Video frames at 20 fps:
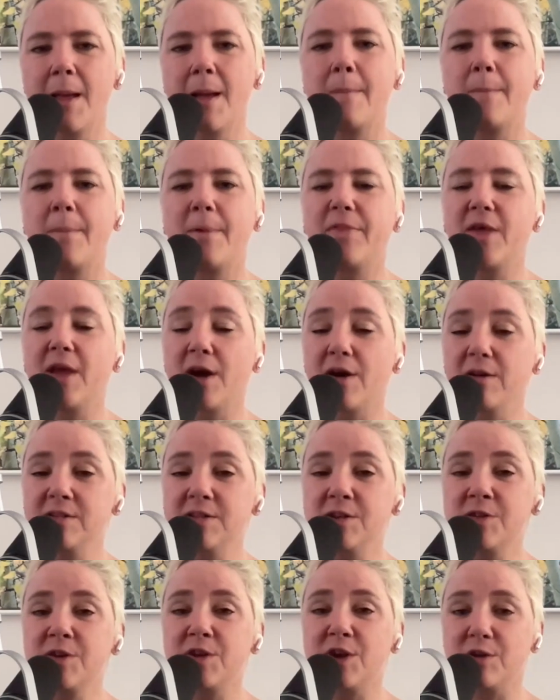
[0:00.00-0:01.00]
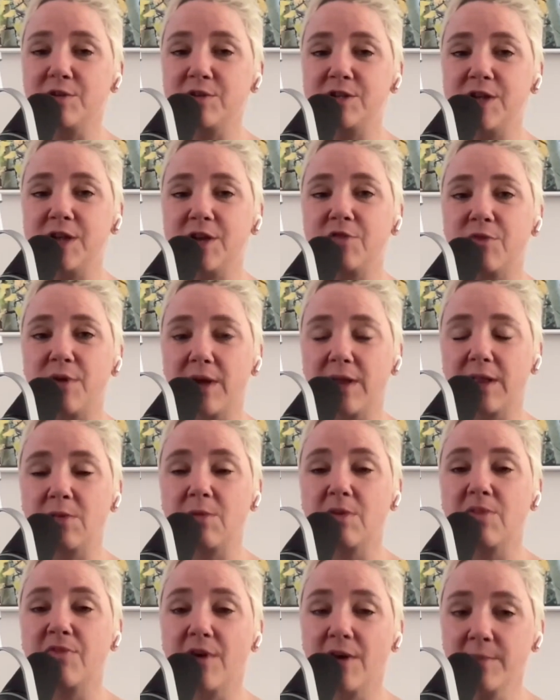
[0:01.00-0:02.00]
But they also negotiate directly
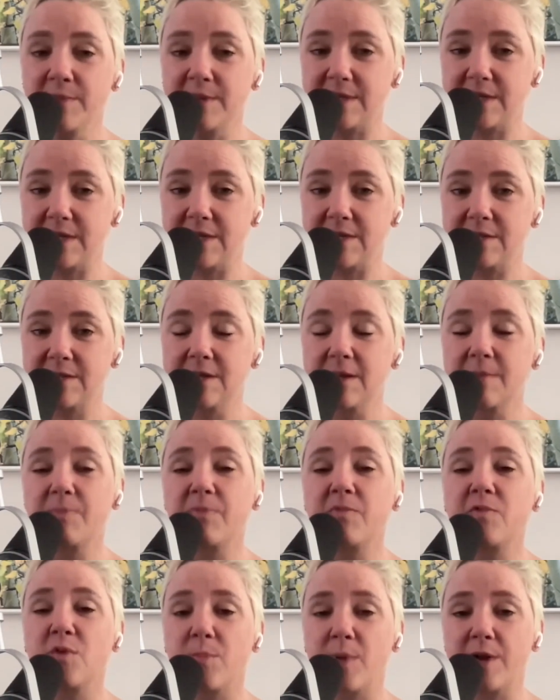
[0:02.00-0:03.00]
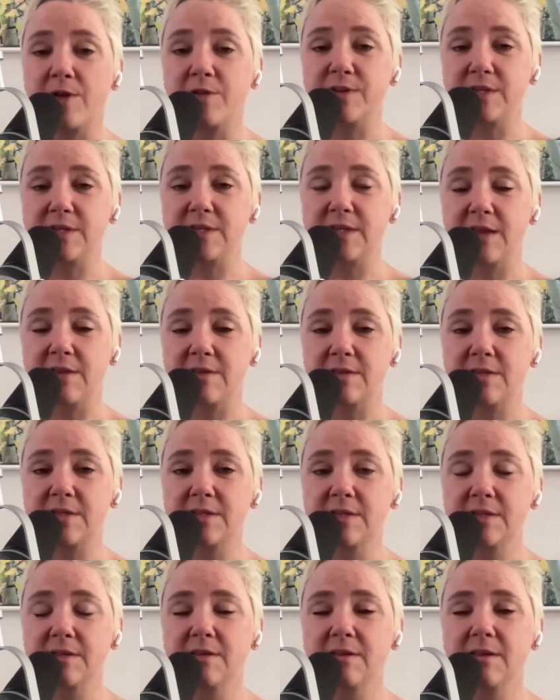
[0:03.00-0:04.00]
with pharmacies for better discounts.
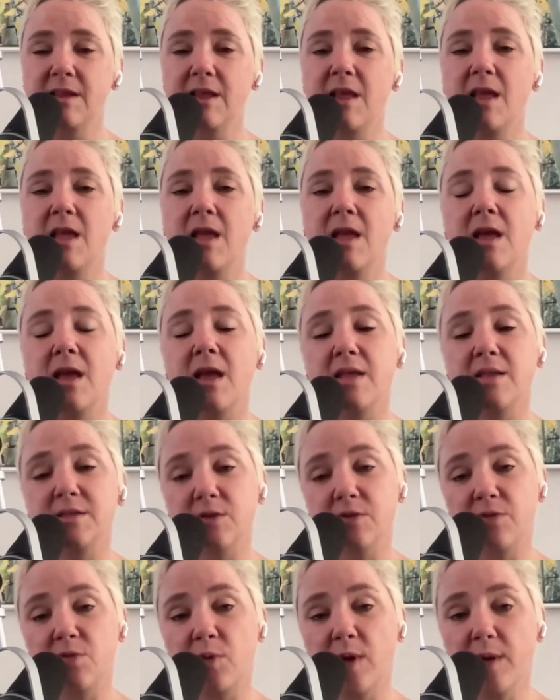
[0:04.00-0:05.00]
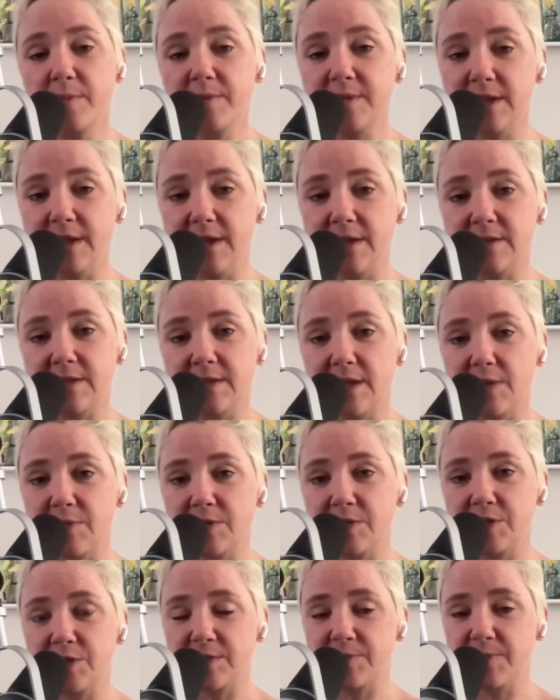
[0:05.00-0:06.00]
And so the websites that I
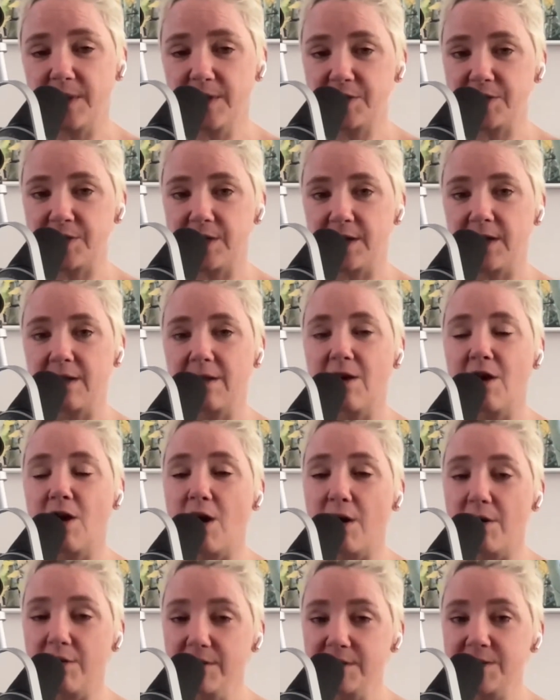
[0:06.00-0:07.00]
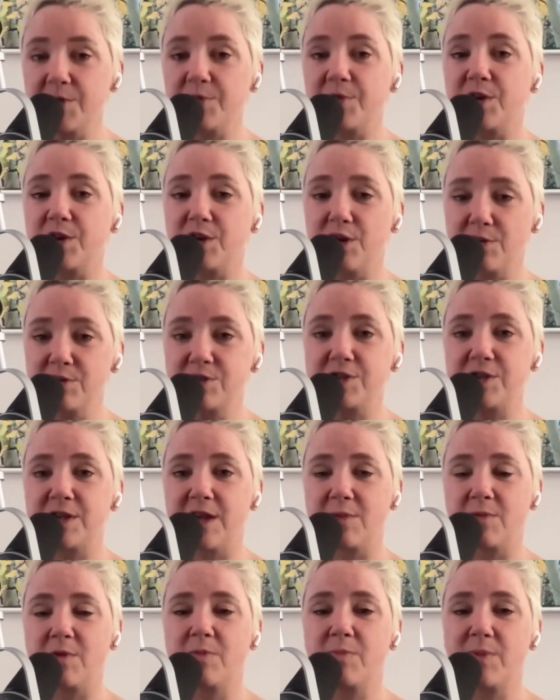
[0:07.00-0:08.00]
was just mentioning also
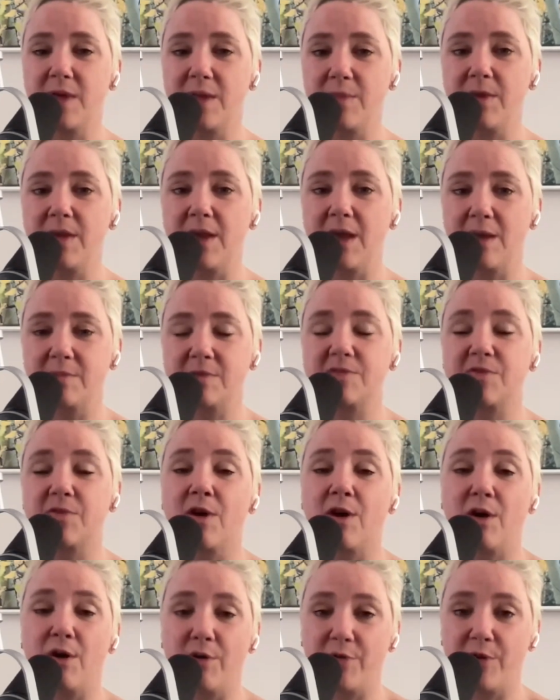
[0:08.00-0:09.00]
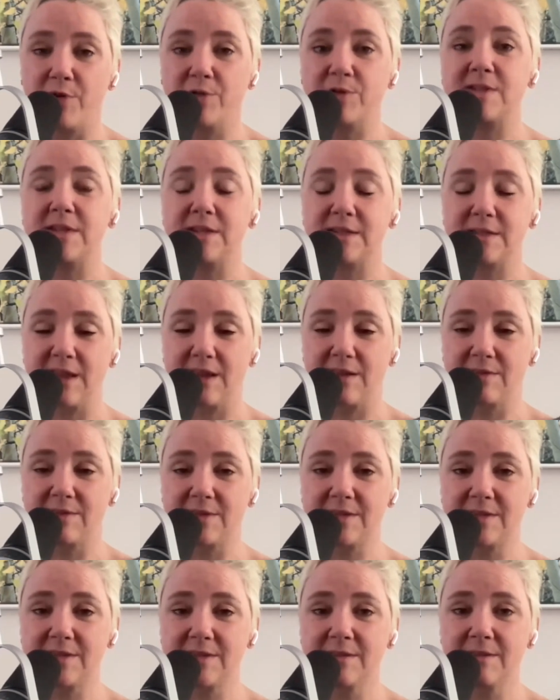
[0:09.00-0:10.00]
negotiate with PBMs for all those
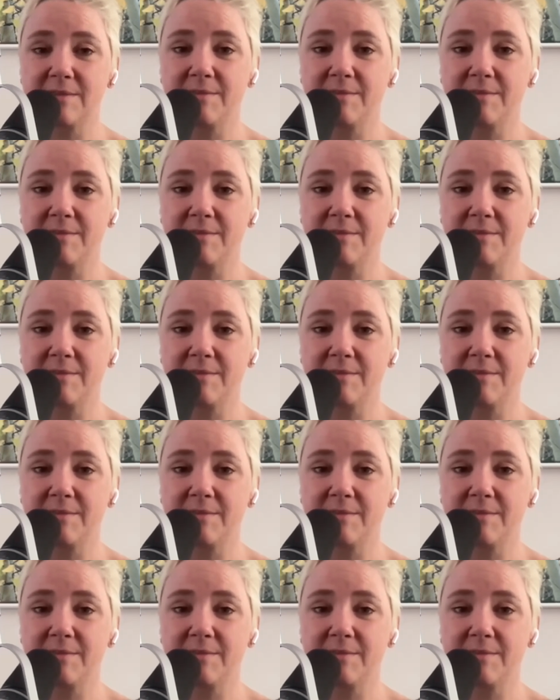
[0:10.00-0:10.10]
discounts.